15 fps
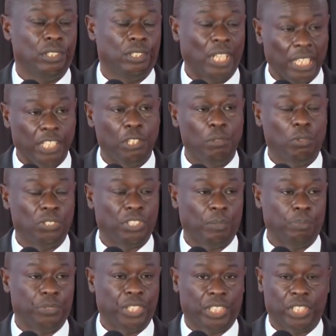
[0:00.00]
that he was
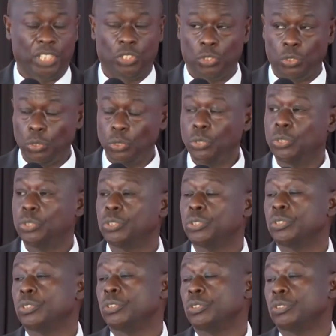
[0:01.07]
subjected to,
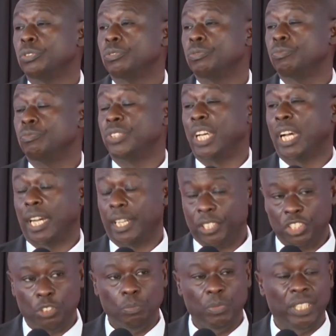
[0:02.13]
the
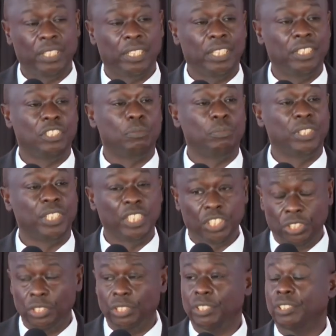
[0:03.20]
harassment, the
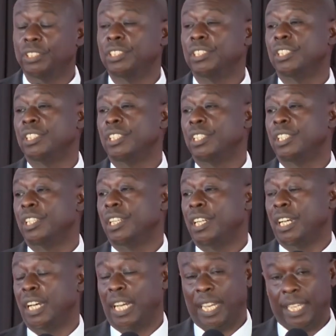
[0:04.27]
intimidation,
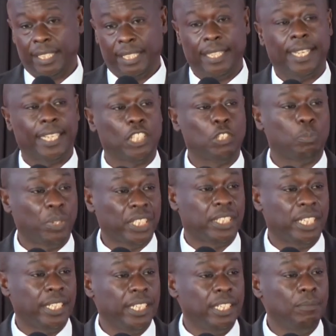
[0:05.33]
had
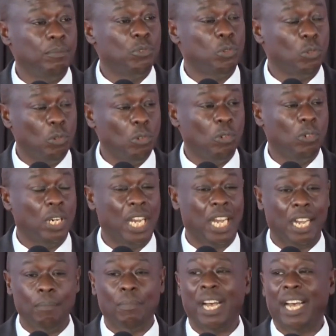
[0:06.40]
expected him to go
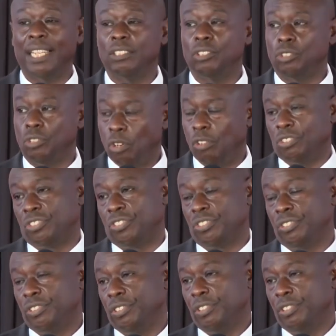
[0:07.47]
hammer and tongs